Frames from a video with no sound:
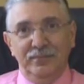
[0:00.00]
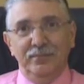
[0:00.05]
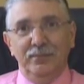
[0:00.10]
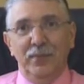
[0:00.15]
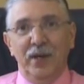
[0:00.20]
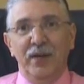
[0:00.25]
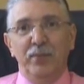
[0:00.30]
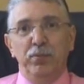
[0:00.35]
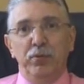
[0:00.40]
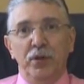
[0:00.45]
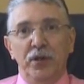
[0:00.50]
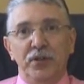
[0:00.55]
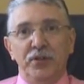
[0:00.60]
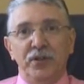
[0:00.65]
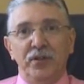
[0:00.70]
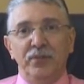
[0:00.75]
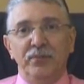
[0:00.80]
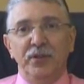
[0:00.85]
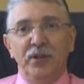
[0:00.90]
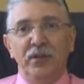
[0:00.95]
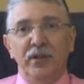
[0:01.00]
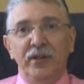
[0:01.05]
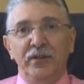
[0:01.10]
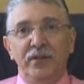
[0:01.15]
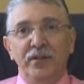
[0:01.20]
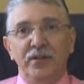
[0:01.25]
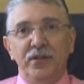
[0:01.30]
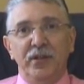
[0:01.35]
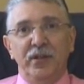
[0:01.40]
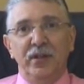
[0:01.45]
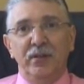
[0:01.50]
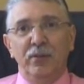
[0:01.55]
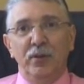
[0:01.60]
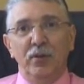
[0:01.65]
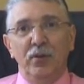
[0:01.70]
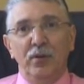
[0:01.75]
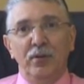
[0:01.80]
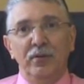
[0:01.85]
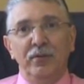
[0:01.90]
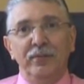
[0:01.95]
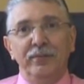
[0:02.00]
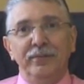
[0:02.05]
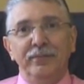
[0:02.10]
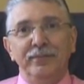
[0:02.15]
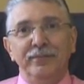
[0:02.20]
My pleasure, I'm delighted you came along.